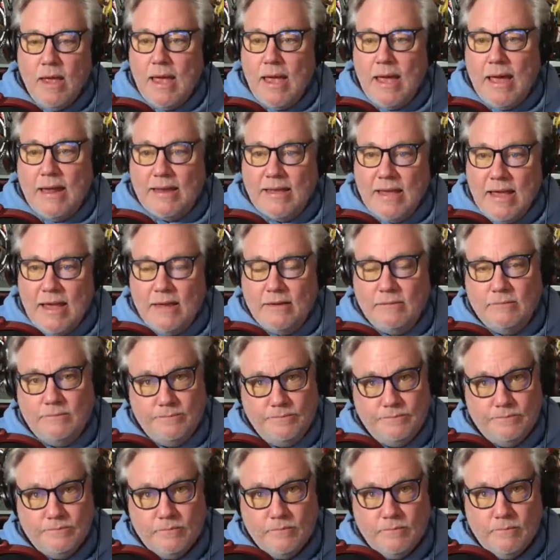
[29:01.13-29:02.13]
And again,
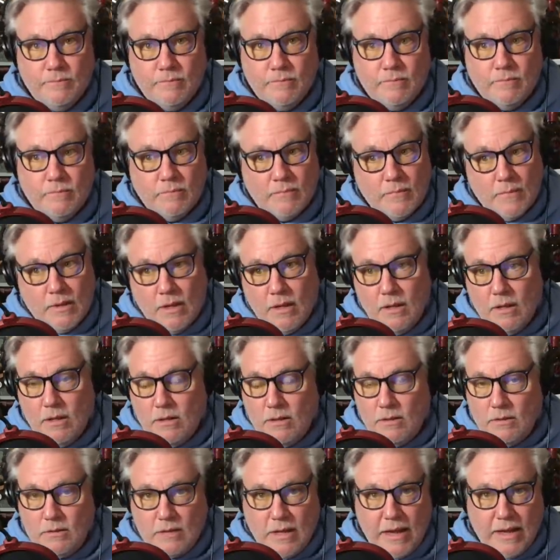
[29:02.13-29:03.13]

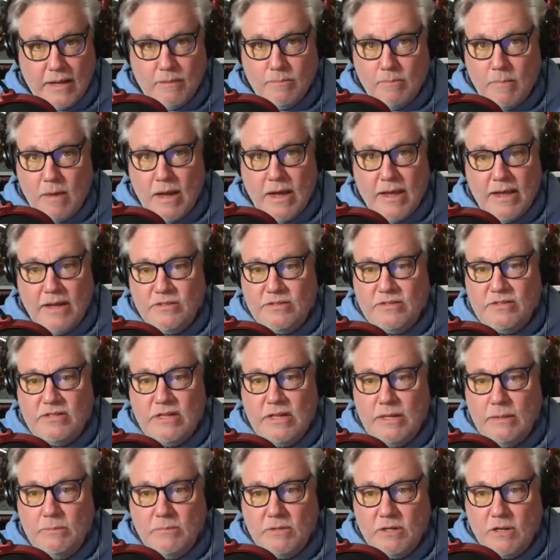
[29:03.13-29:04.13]
like my
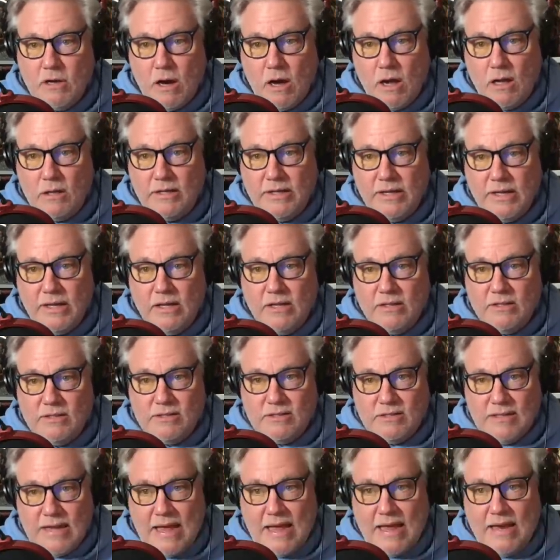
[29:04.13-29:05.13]
esteemed colleague
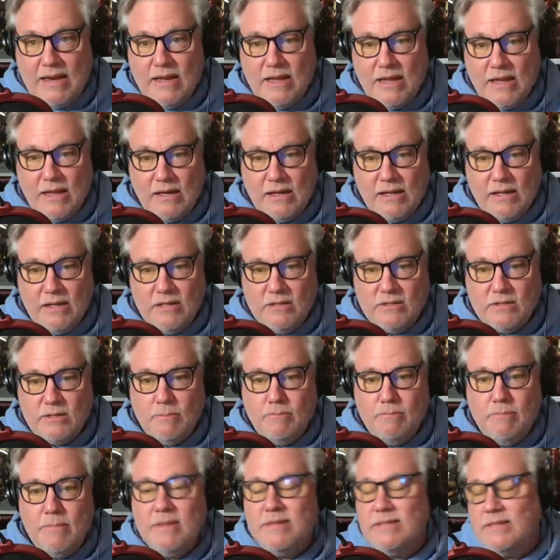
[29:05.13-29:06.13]
said in his
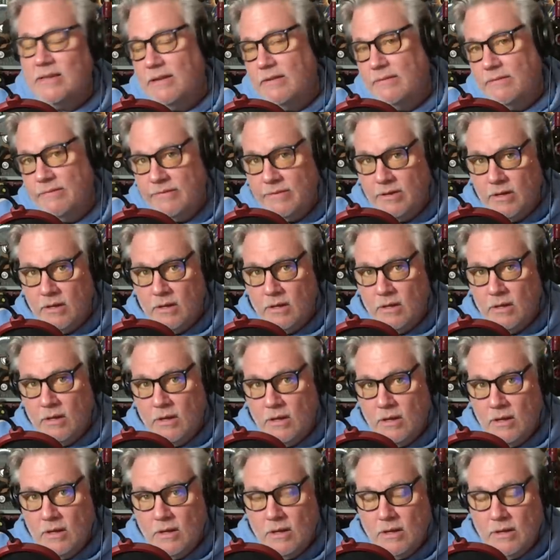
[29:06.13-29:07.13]
missive,
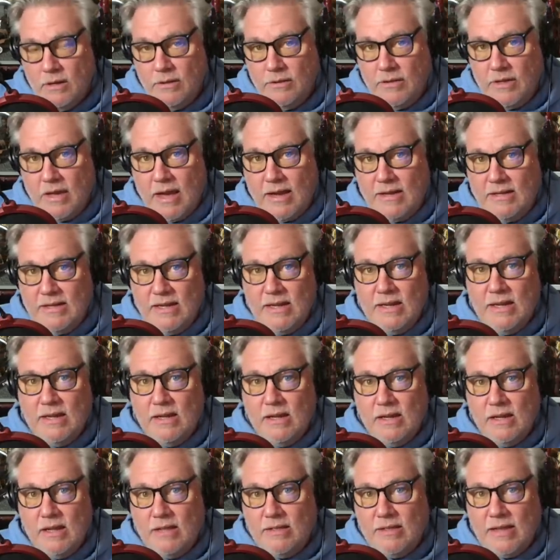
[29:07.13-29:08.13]
the
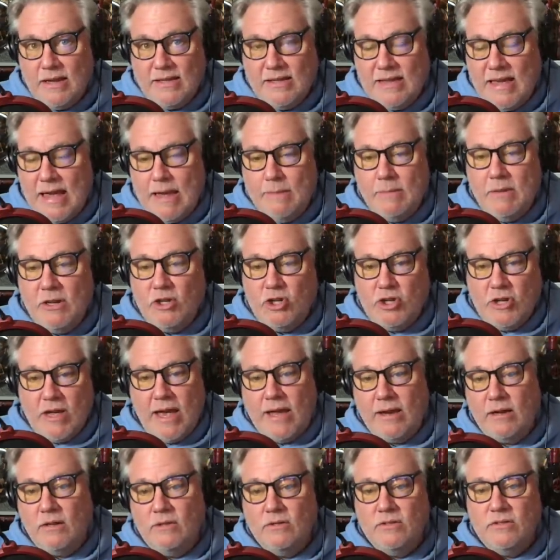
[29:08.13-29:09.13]
idea that gaming
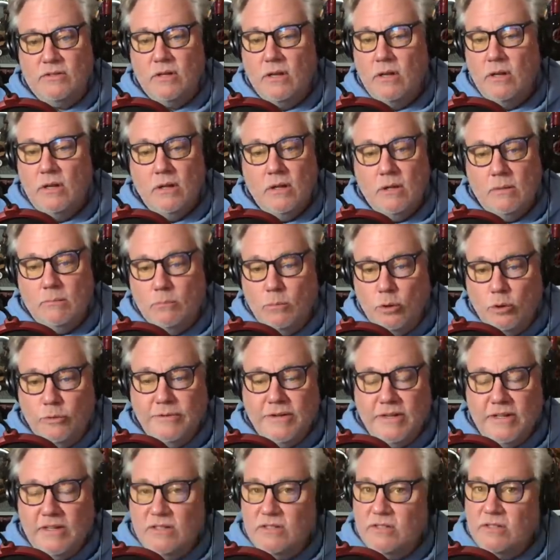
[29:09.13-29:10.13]
channels,
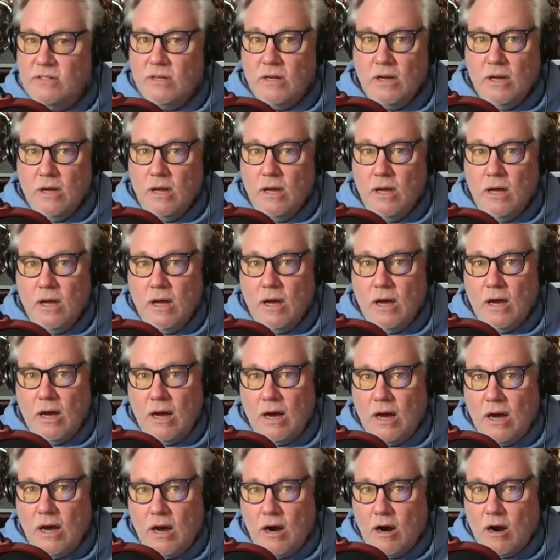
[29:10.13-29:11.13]
movies,
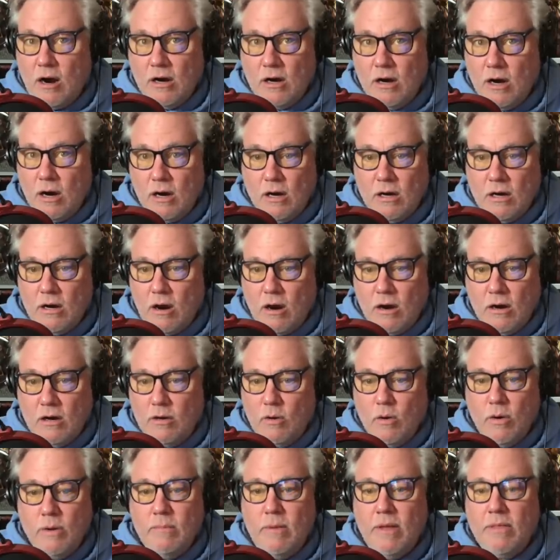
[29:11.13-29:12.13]
are
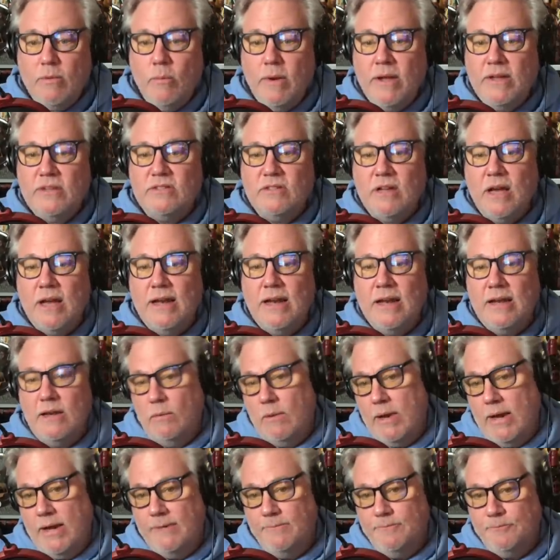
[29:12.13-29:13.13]
going by the wayside
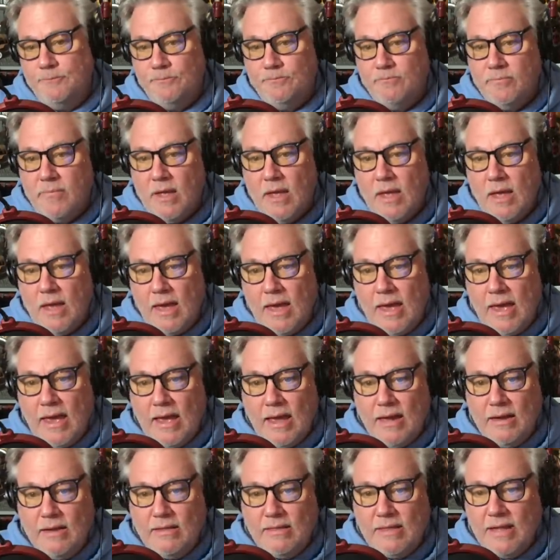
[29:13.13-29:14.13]
anyway.
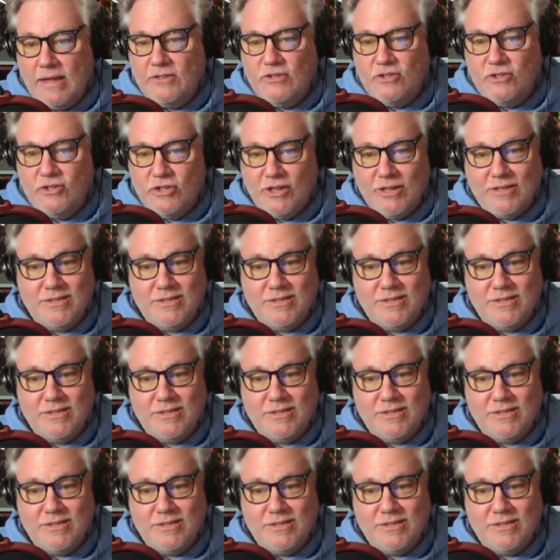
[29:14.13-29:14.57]
And that's